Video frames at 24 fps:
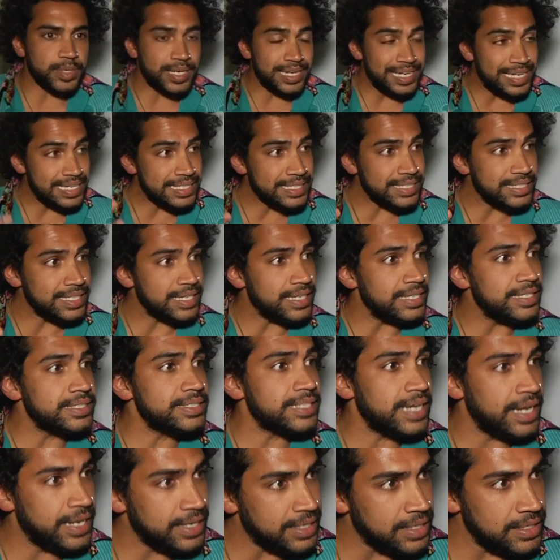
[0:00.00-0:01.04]
were listening
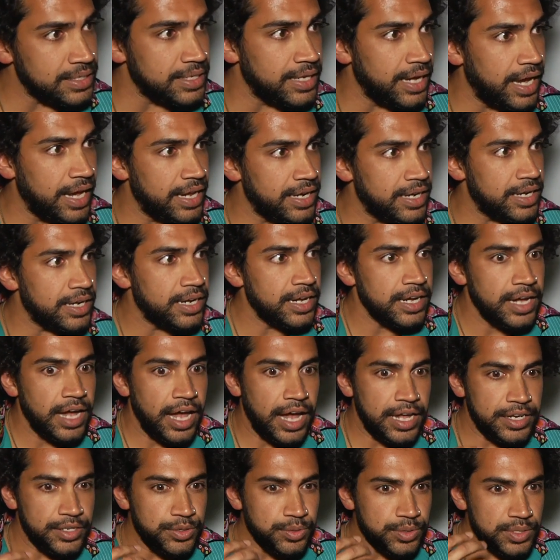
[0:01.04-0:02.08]
intently, and
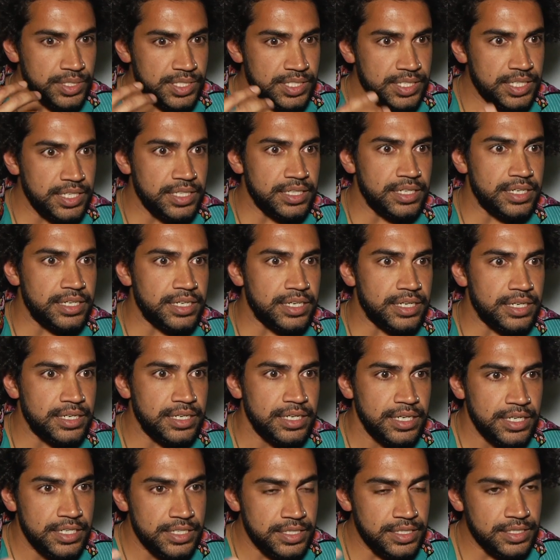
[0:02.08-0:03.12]
you could see
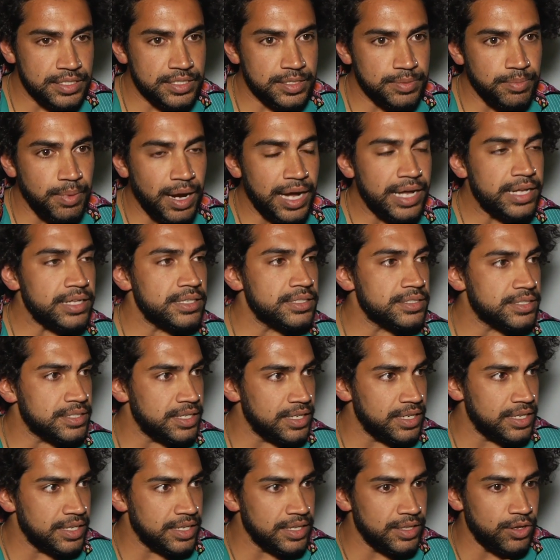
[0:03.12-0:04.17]
the smiles
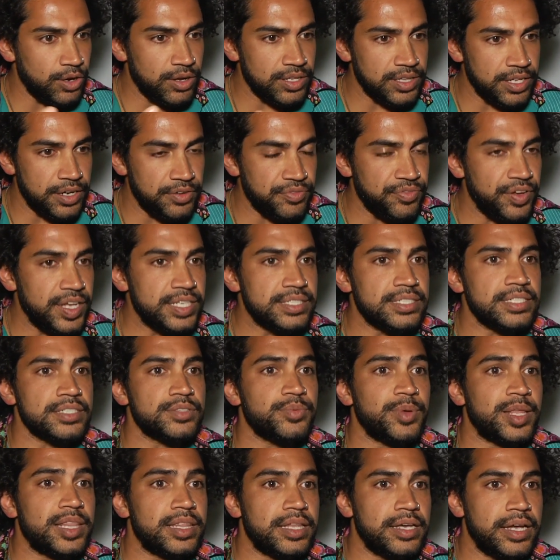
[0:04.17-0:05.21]
on their
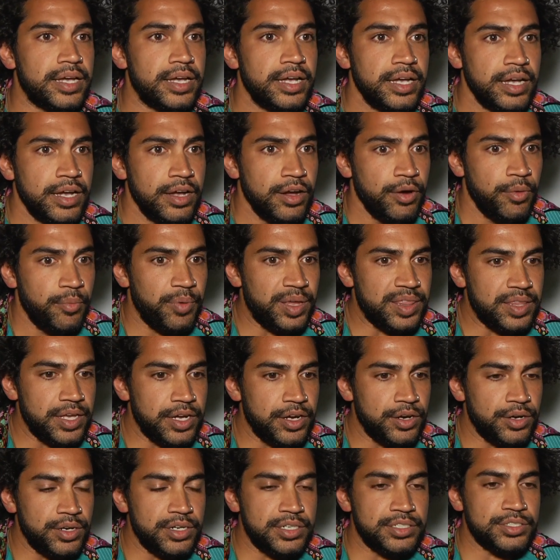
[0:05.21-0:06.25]
faces when
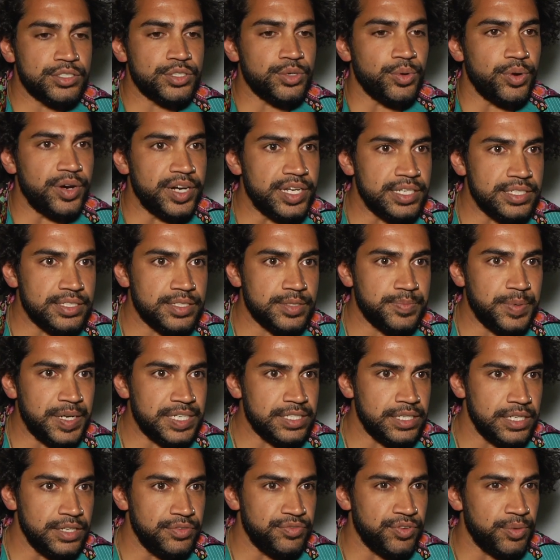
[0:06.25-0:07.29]
they heard stories,
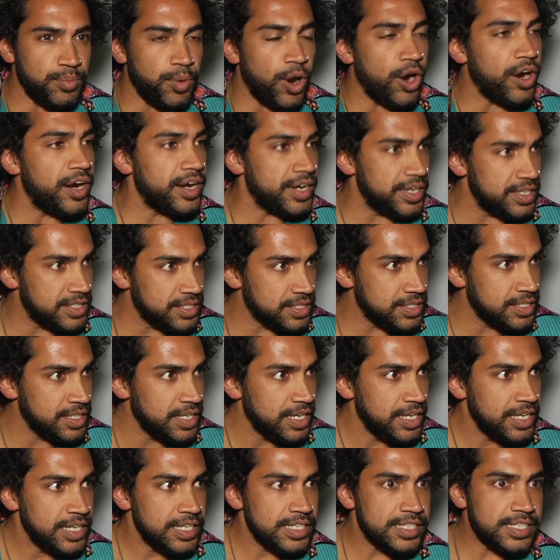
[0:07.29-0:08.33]
especially from artists,
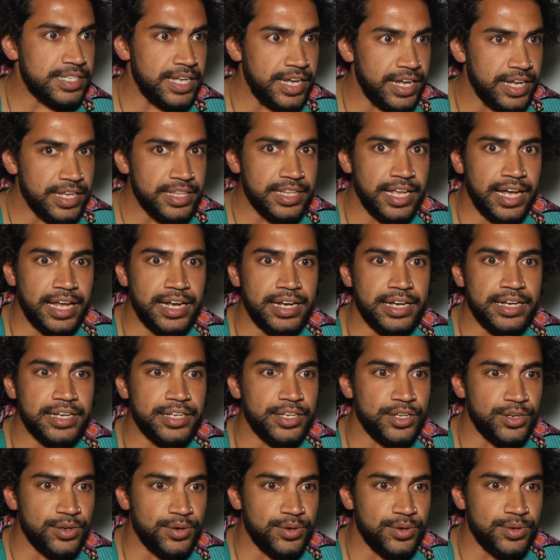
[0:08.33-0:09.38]
saying that,
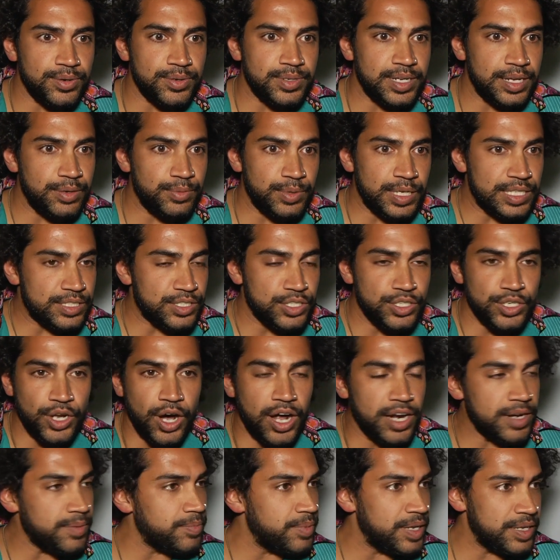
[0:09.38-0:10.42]
you know, it's
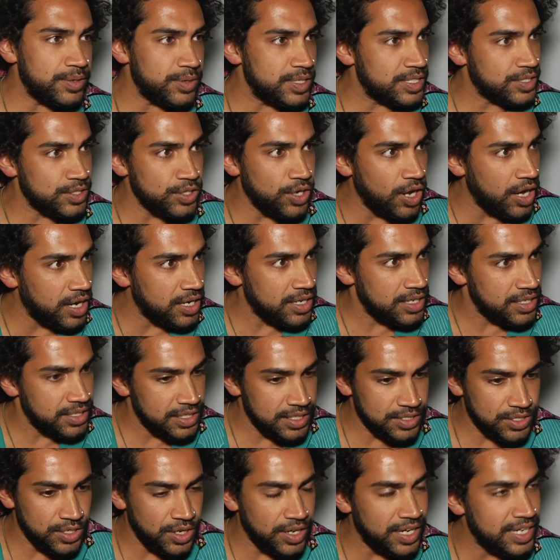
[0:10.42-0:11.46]
not
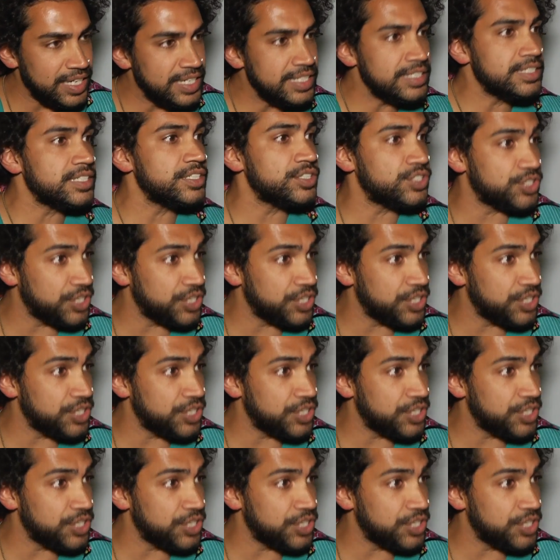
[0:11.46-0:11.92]
an easy